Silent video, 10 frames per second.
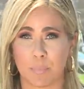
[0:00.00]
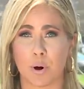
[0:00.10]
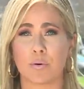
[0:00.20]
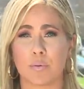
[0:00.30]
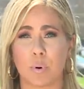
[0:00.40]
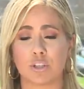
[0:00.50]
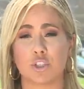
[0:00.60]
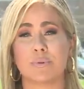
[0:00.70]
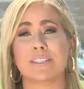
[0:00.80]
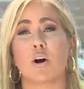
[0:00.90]
birth while
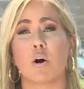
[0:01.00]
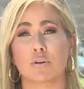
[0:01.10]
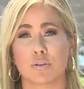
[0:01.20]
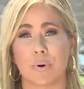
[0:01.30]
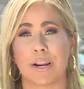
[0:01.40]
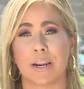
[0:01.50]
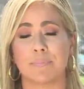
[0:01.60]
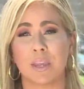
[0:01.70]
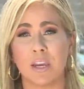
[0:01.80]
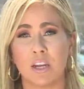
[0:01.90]
she was incarcerated.
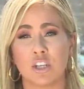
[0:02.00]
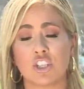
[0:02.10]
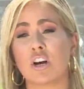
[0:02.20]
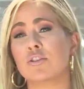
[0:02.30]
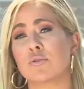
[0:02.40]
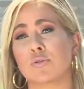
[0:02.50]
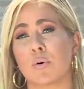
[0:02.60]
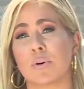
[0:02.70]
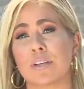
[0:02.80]
She also told